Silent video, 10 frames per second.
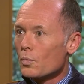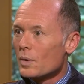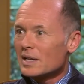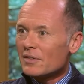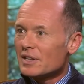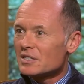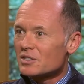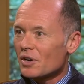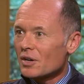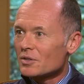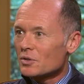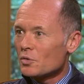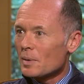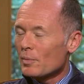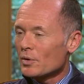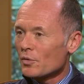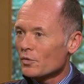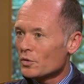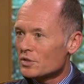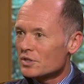when did this start? Do you remember your
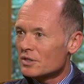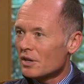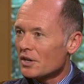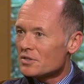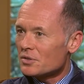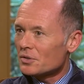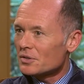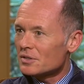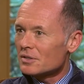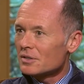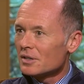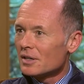first concert